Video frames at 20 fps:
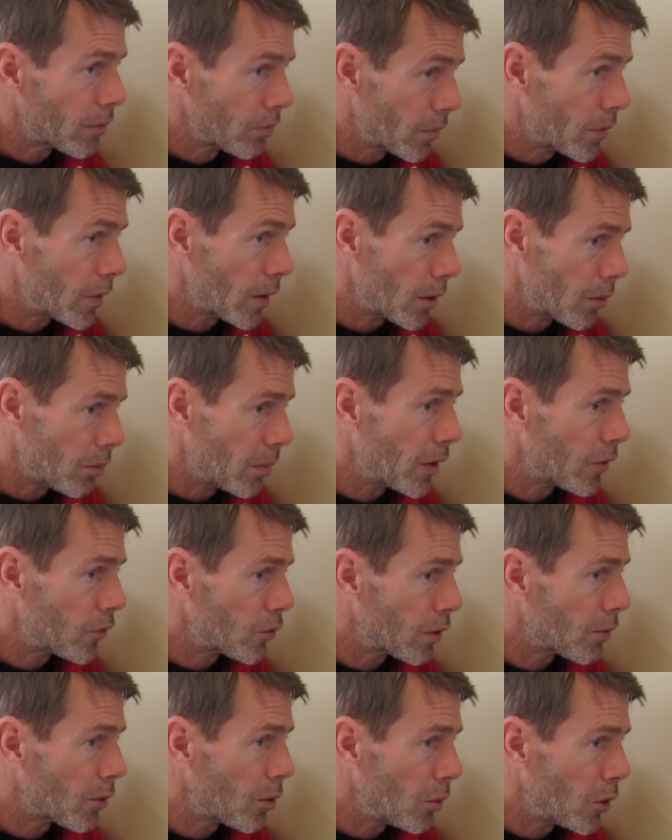the
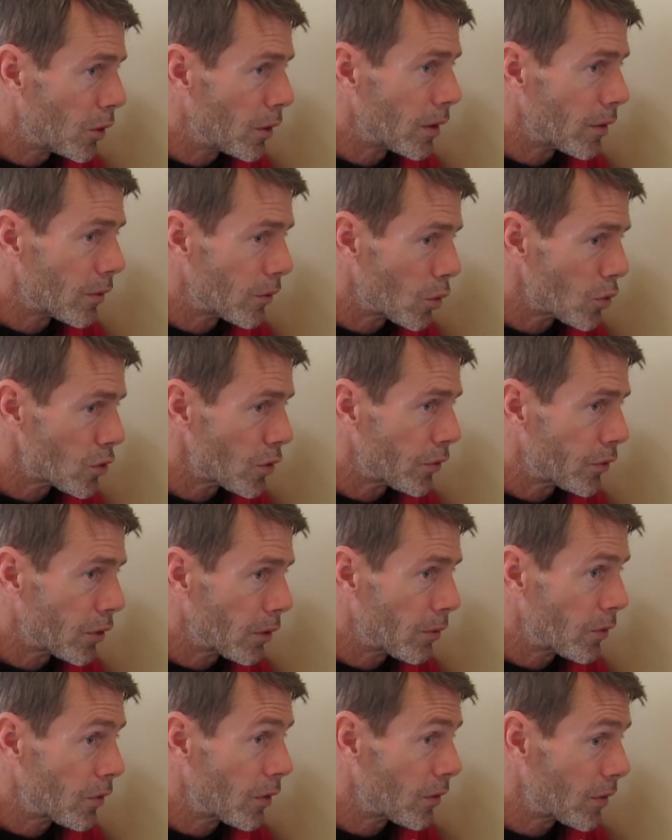Ministry of Community and Social
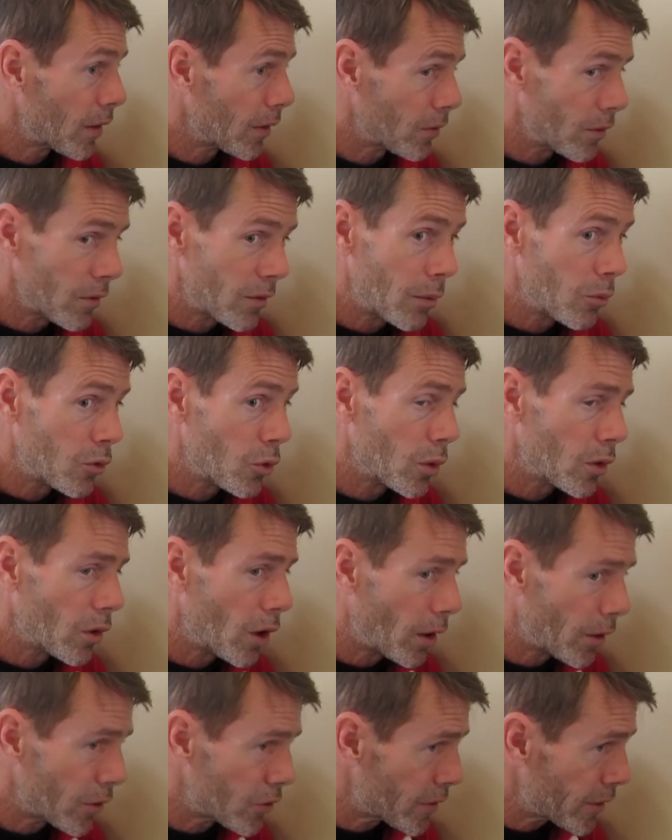Services doesn't seem to
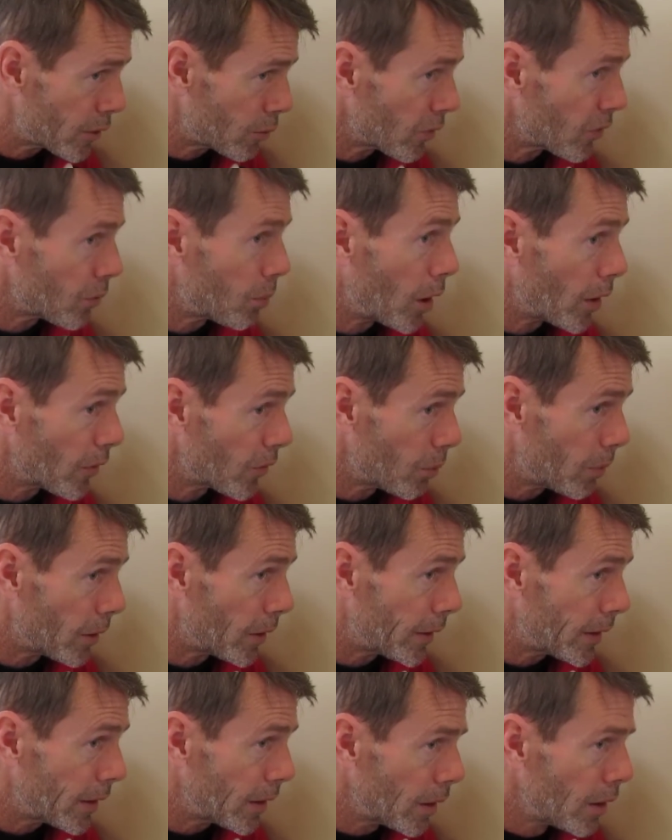acknowledge their
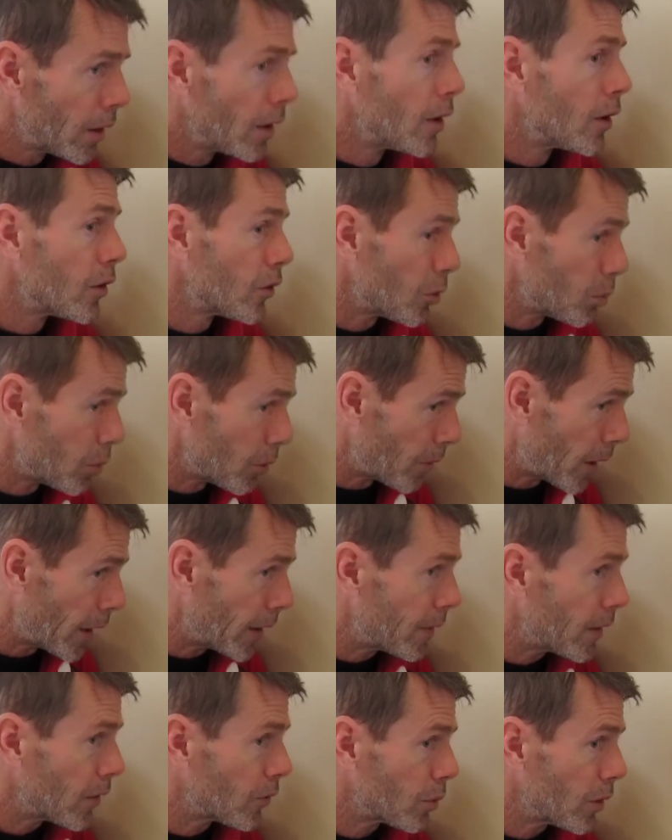responsibility to provide
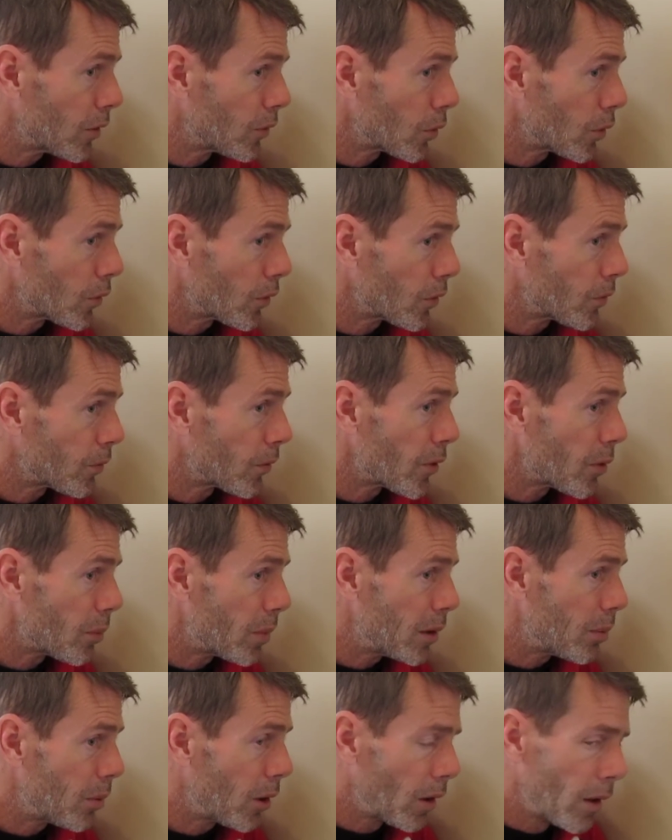these resources for the
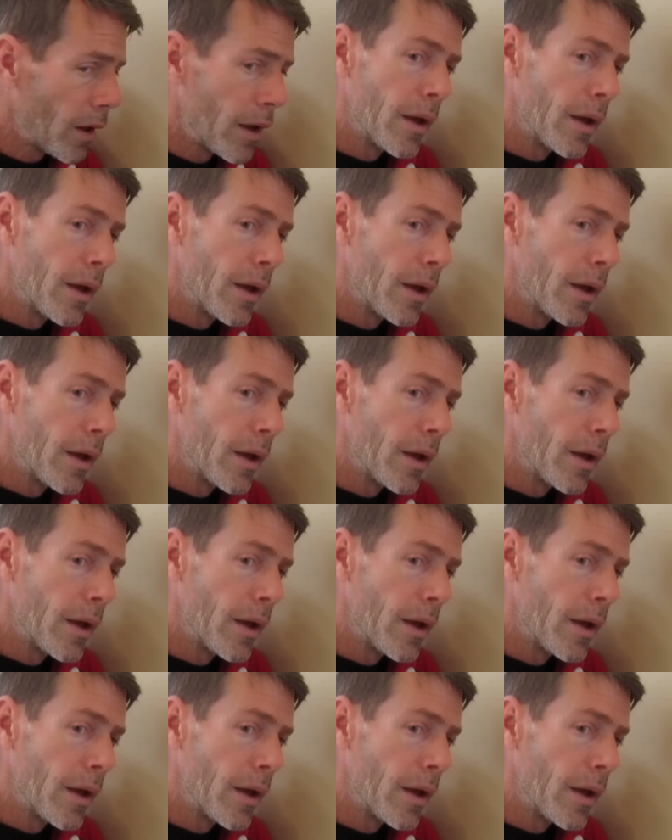people.